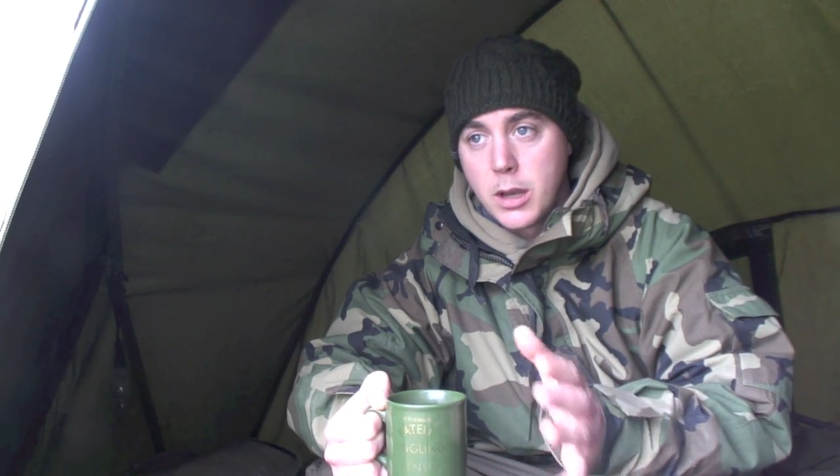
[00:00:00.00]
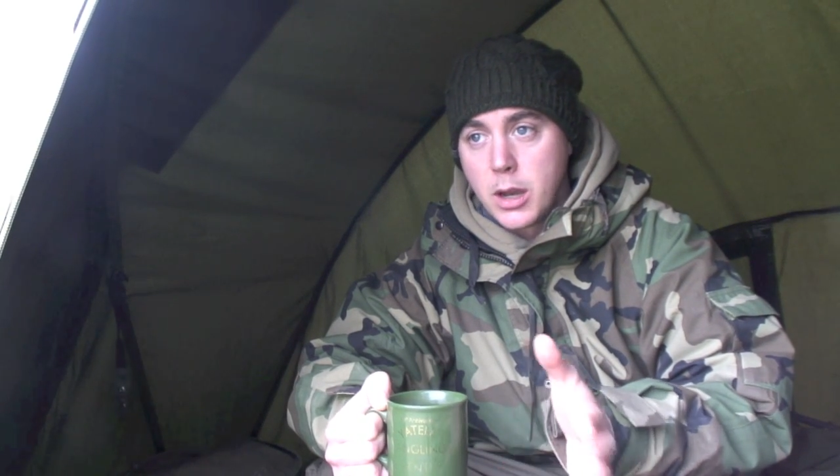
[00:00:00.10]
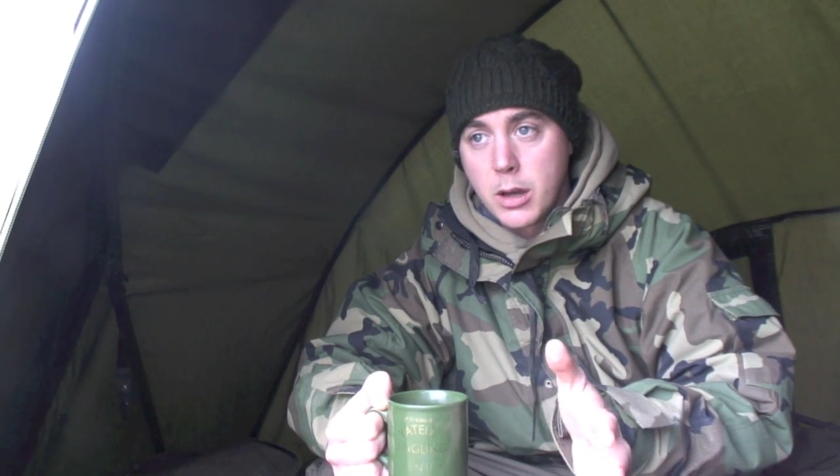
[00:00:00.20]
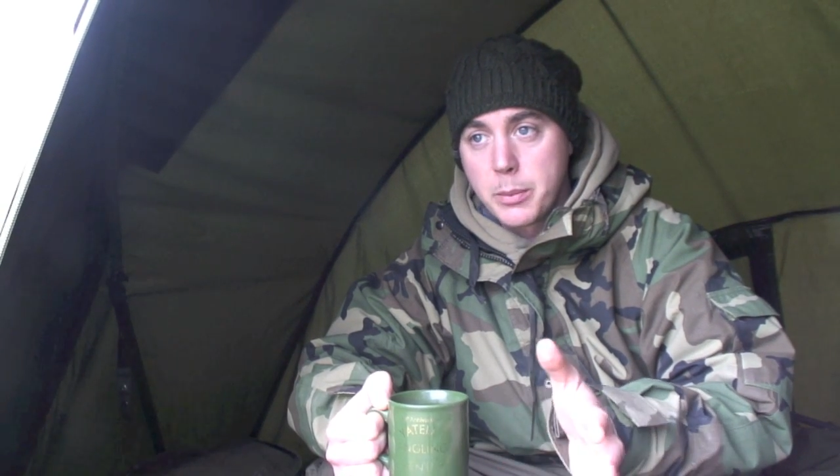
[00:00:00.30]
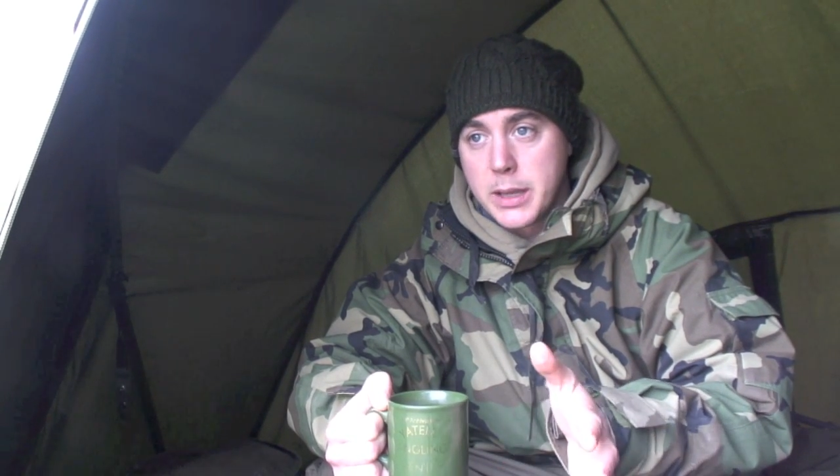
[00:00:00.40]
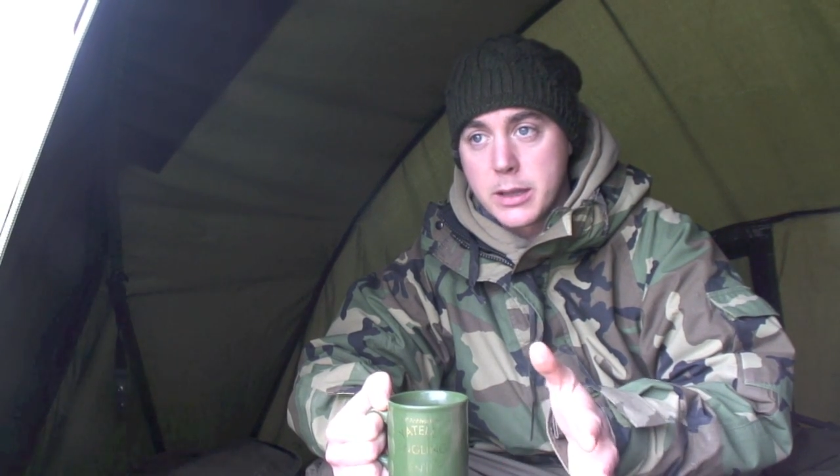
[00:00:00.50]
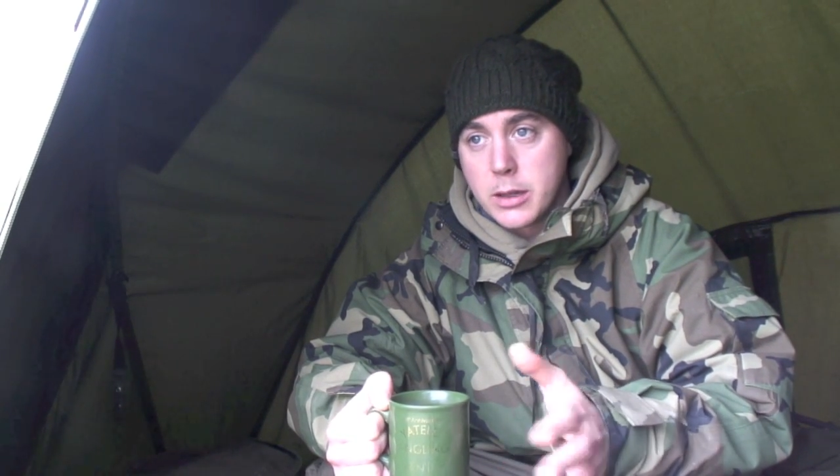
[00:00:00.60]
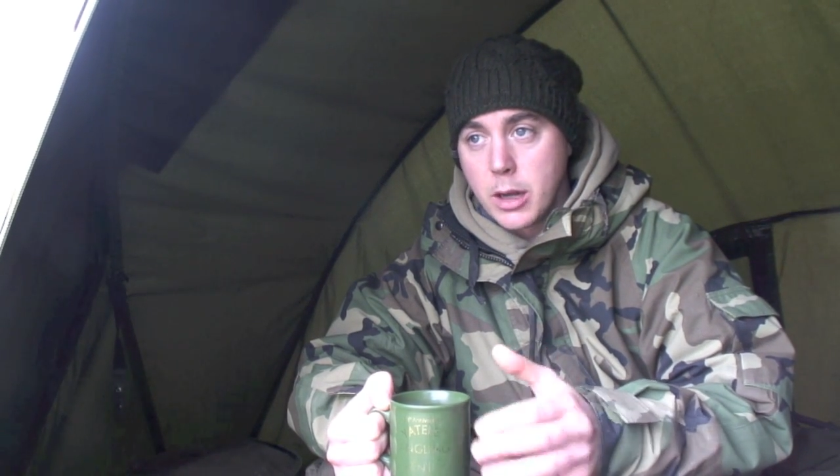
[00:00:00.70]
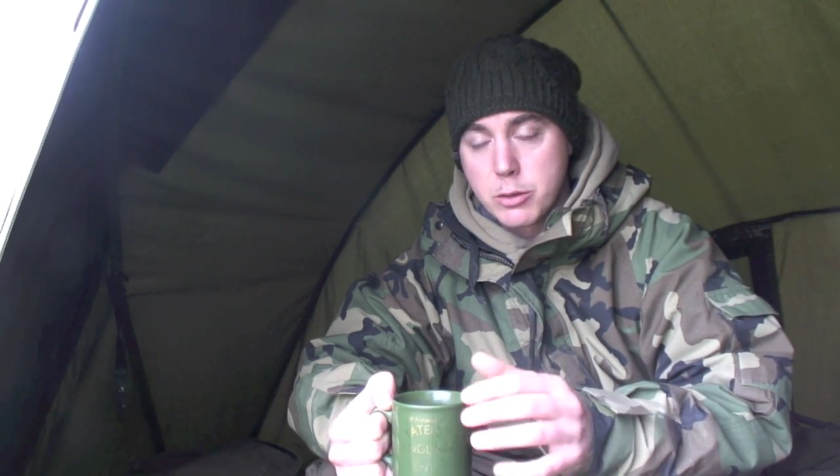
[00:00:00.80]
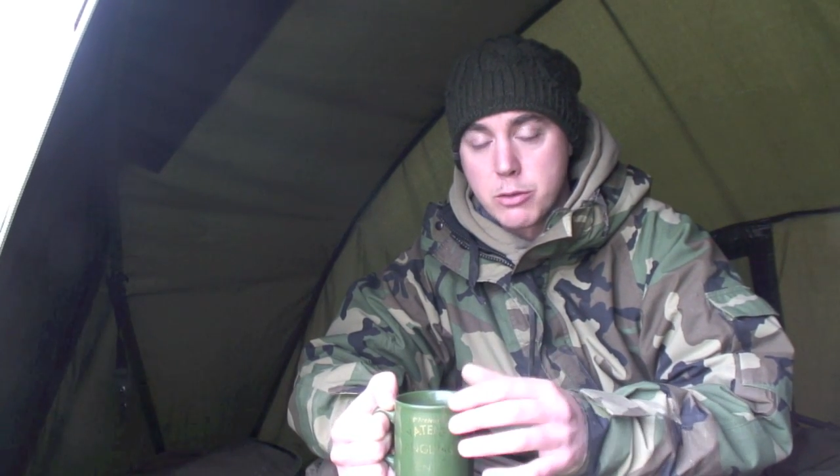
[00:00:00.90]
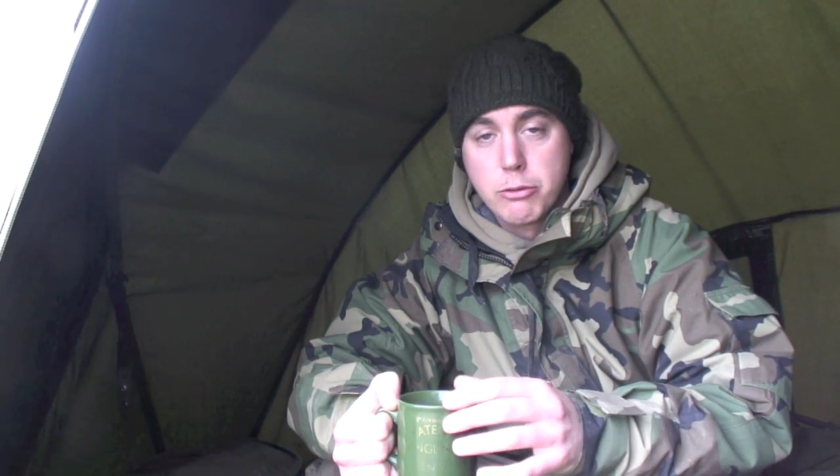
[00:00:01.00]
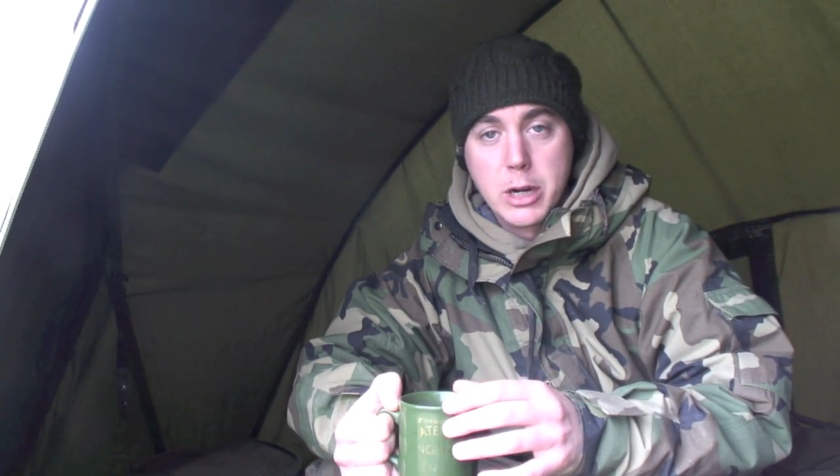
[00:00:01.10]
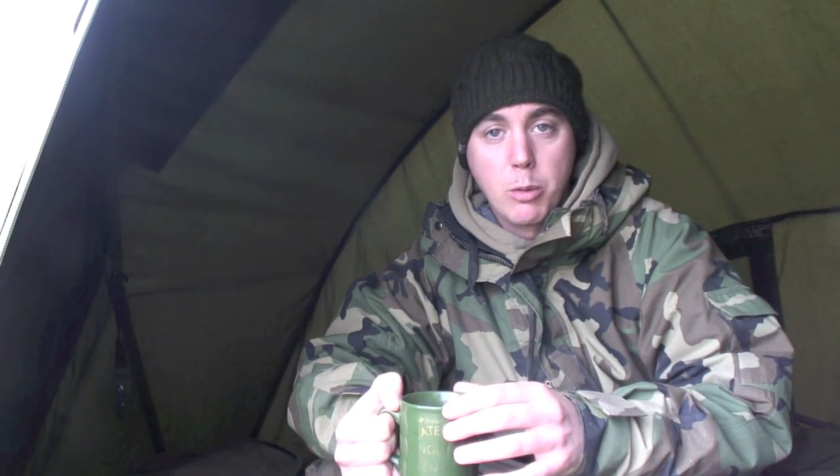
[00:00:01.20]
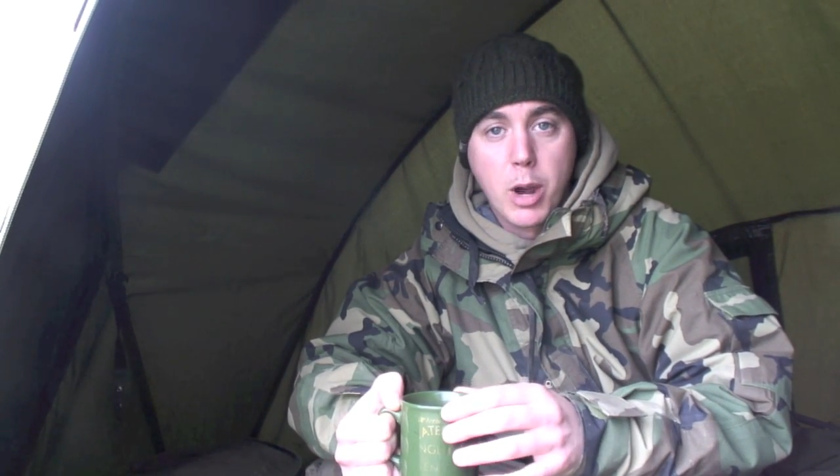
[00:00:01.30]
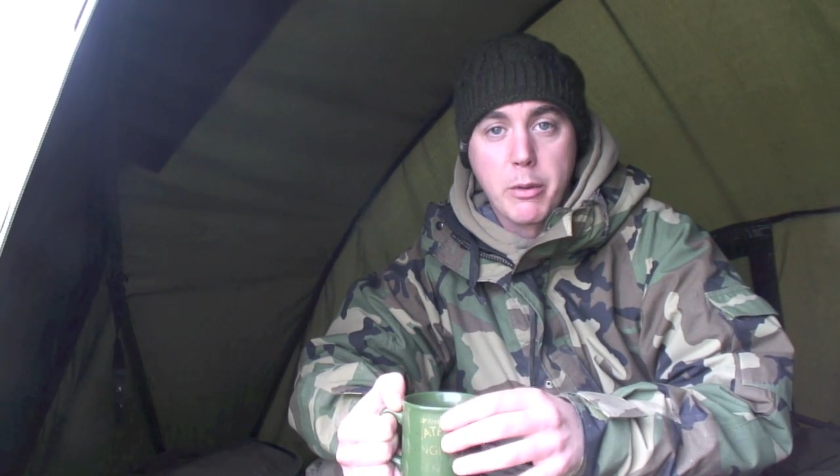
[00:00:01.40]
I've been doing
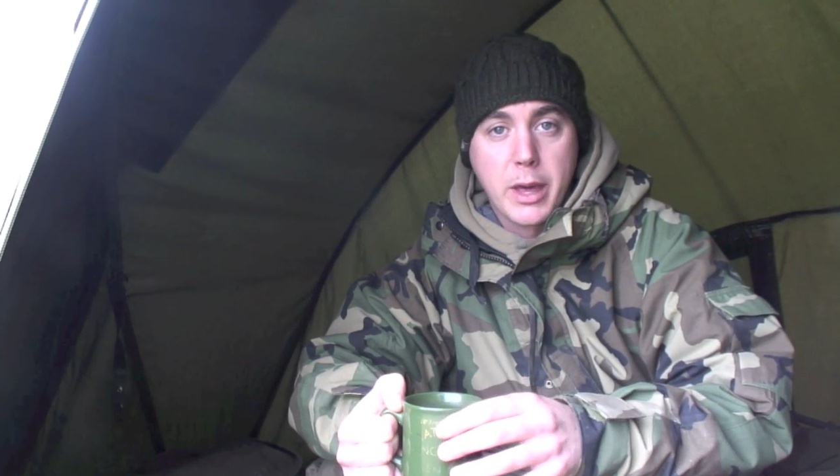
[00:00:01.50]
really well